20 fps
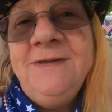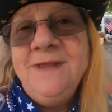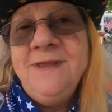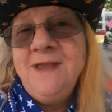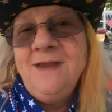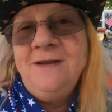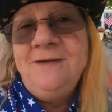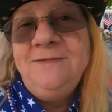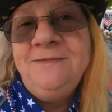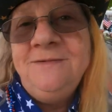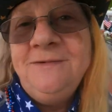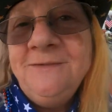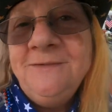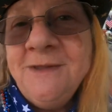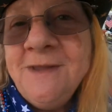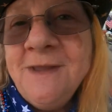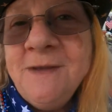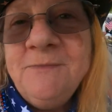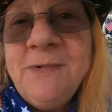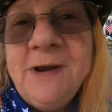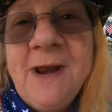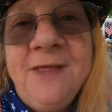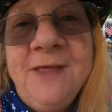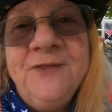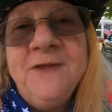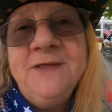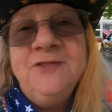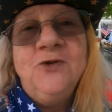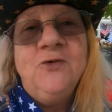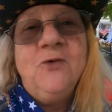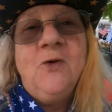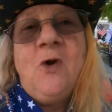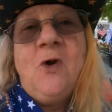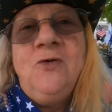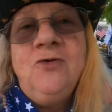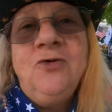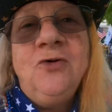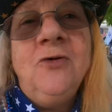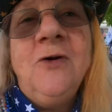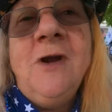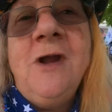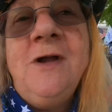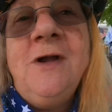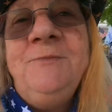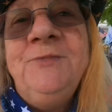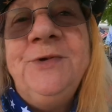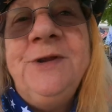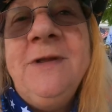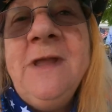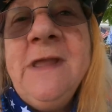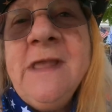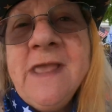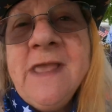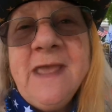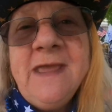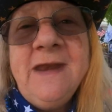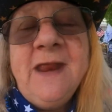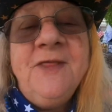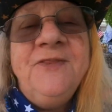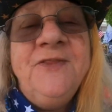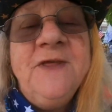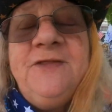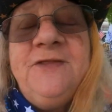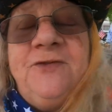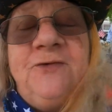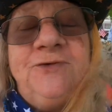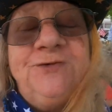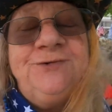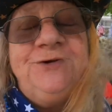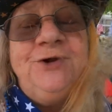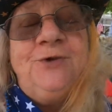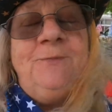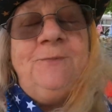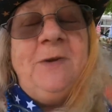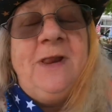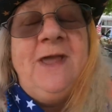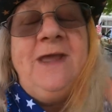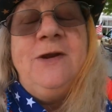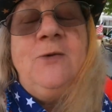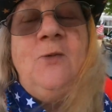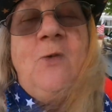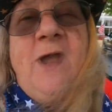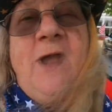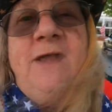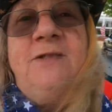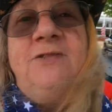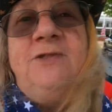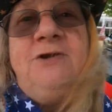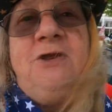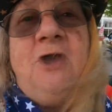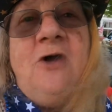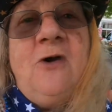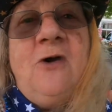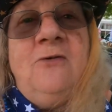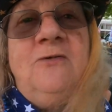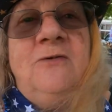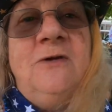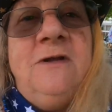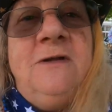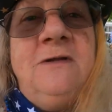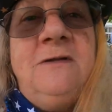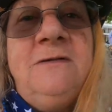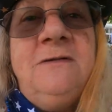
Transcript: Yeah. But I think they're all corrupt. Mm-hmm. And I think they're still playing wag the dog.